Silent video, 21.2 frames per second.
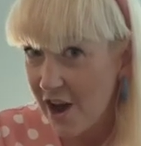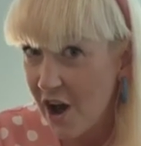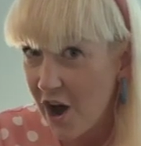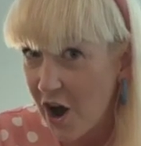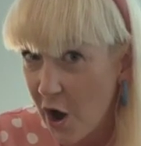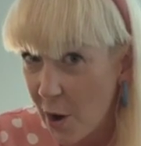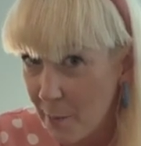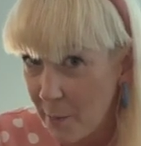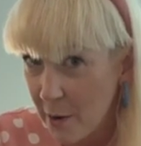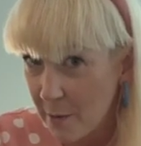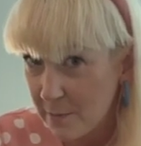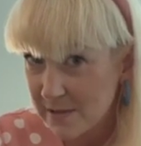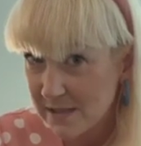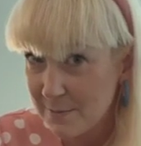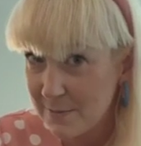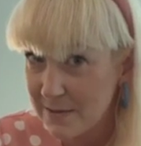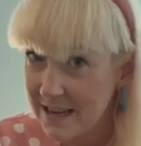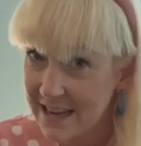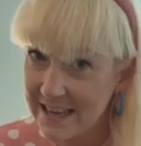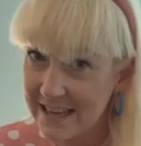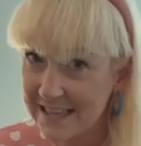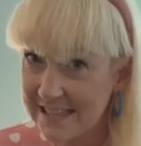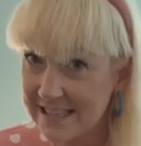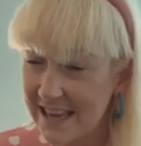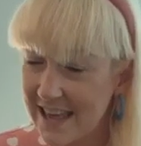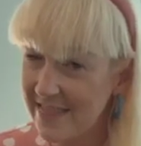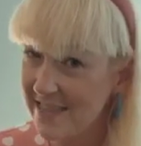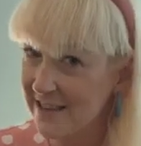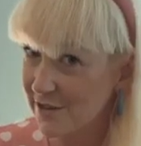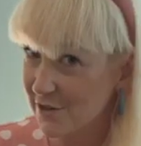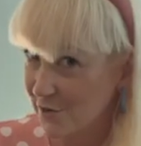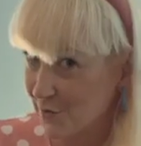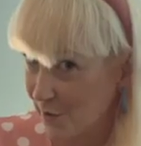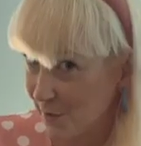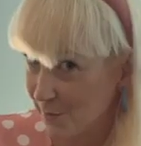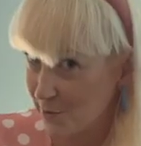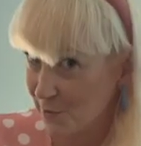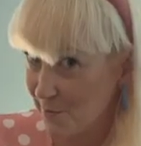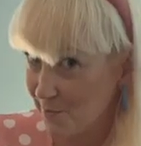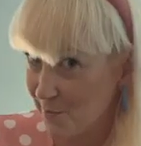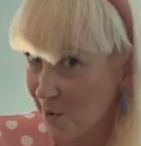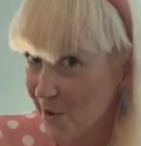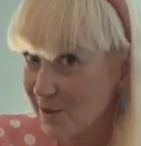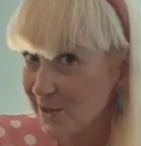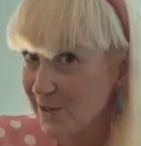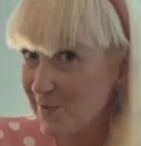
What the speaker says: I'll pop some links in the description box